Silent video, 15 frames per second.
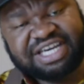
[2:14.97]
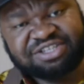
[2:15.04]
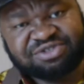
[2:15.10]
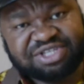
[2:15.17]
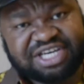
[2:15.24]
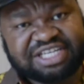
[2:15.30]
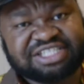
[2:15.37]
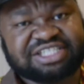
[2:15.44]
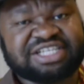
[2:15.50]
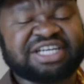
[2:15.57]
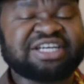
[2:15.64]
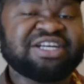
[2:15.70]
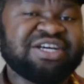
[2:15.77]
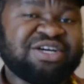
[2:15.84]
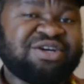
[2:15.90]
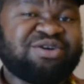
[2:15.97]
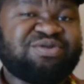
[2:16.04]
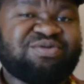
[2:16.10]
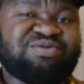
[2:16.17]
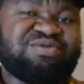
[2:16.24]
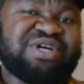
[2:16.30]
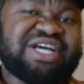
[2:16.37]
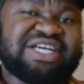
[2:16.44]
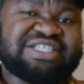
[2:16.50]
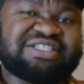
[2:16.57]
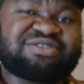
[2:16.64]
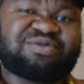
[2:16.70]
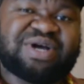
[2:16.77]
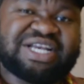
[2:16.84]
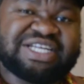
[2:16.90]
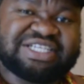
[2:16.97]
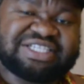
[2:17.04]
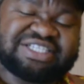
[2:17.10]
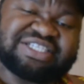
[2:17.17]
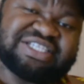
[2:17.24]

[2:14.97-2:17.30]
education, who has quality